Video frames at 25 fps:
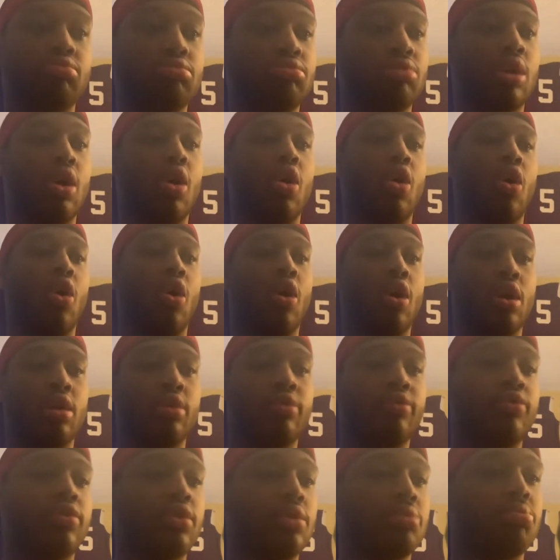go hard in
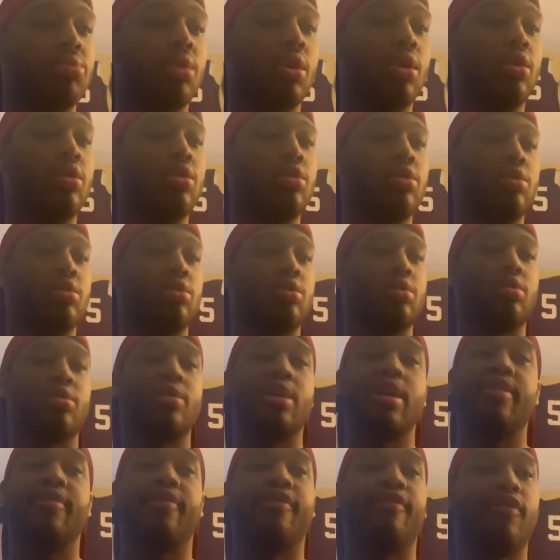football
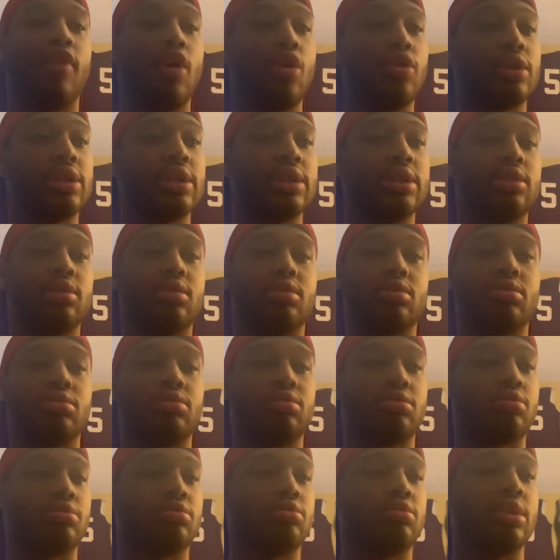and focus
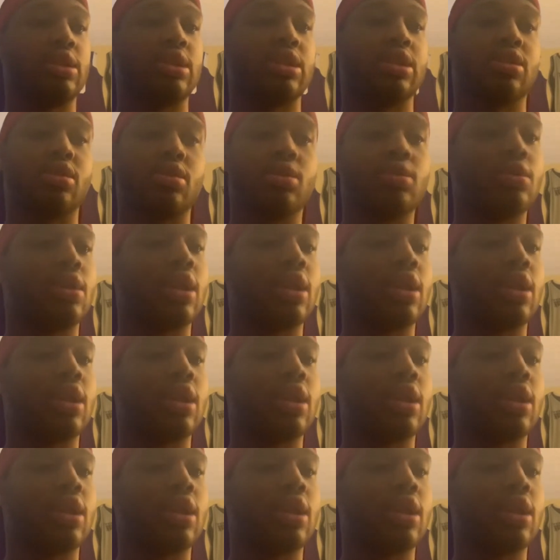in school.